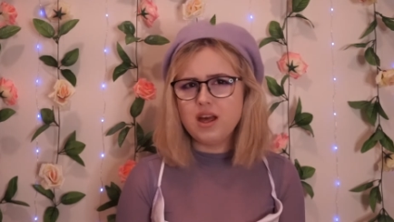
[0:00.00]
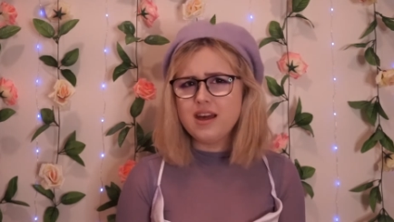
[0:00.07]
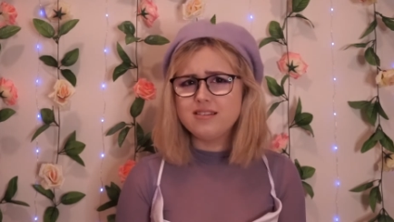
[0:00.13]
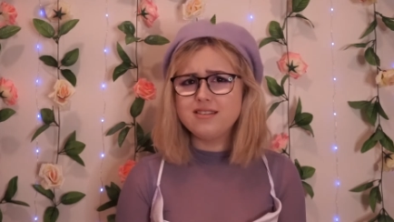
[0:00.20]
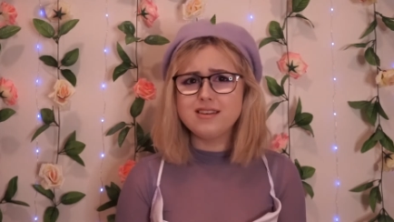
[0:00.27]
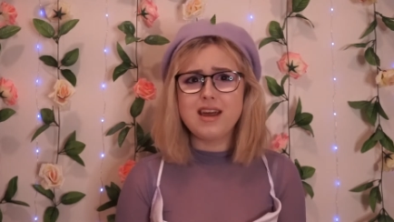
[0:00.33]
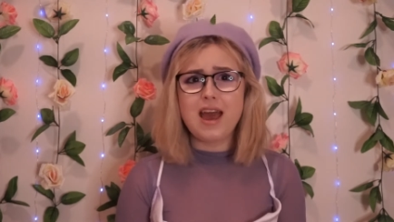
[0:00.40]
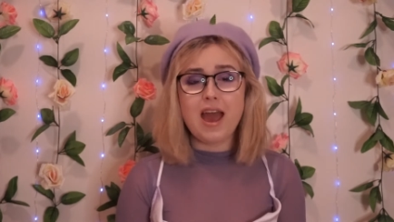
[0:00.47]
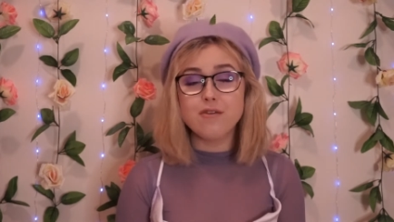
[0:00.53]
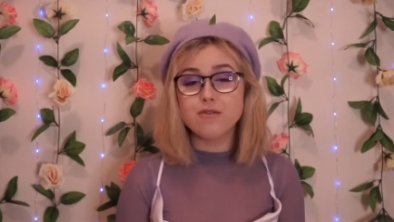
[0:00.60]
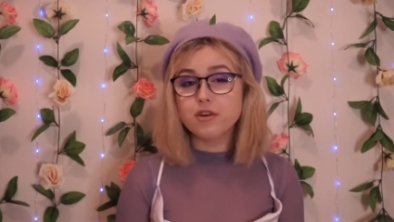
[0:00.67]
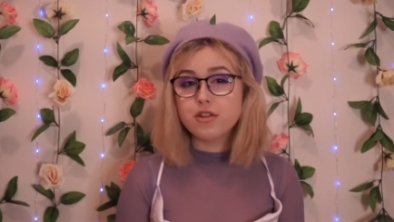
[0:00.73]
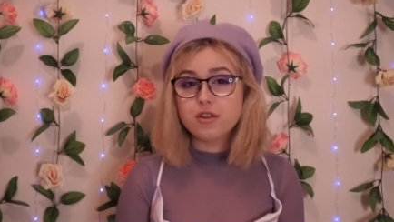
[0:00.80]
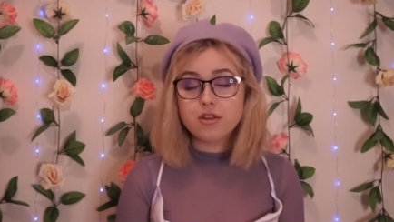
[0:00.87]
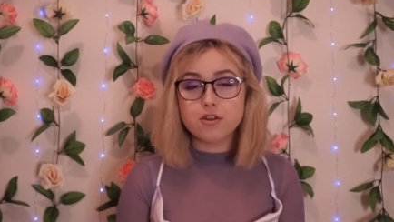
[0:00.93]
did
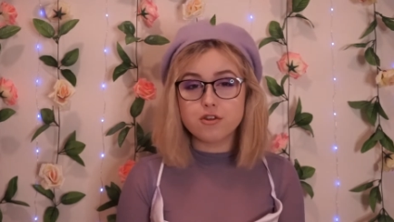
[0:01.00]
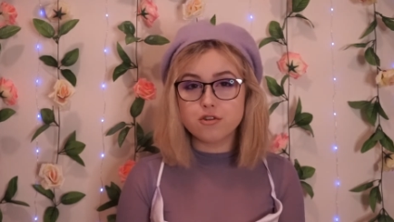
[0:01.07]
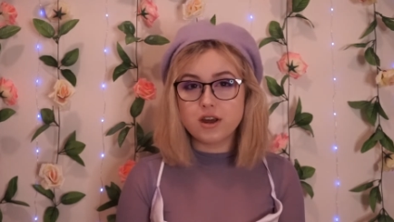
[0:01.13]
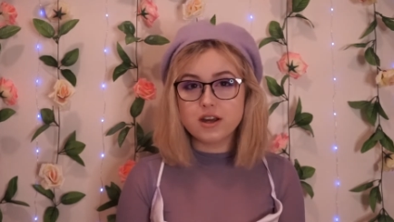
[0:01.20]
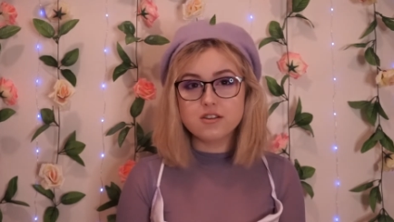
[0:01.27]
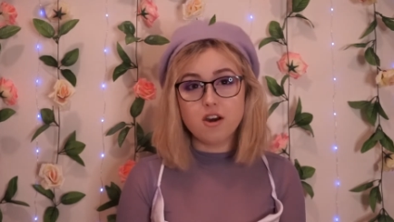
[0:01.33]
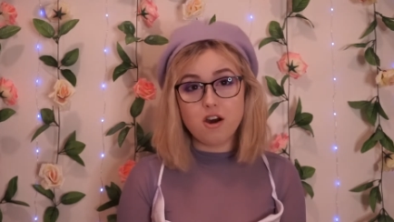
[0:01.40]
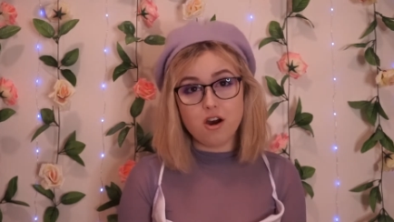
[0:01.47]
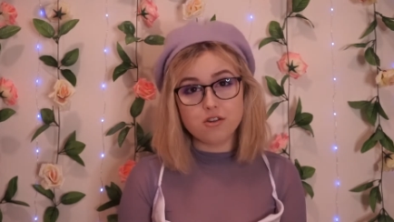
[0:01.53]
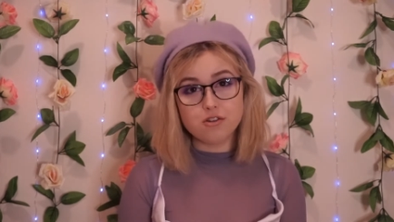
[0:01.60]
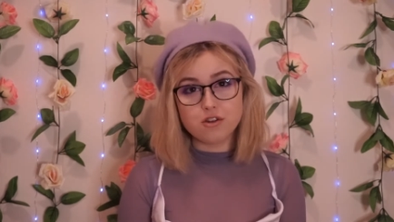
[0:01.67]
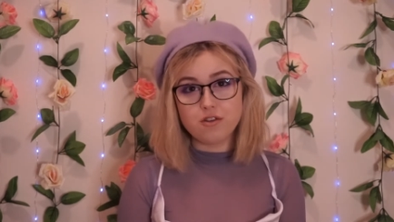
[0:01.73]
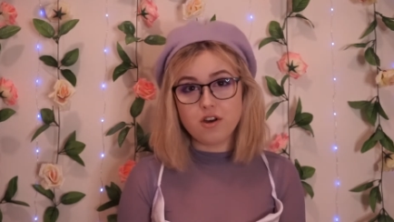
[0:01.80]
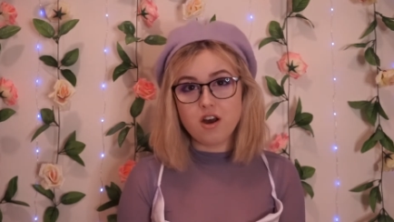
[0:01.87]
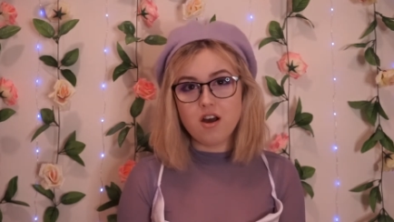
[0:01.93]
everything the director asked
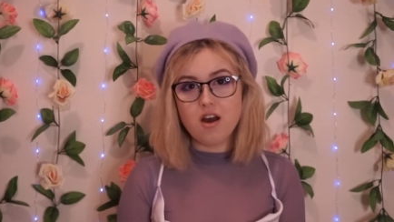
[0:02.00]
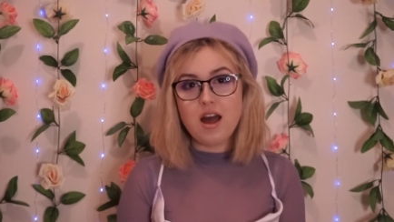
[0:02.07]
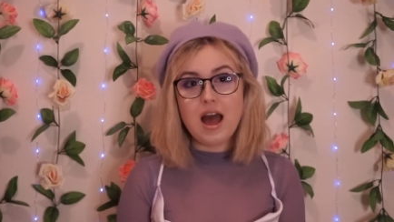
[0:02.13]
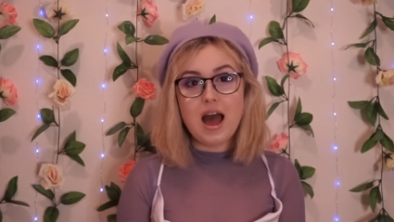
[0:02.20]
of her,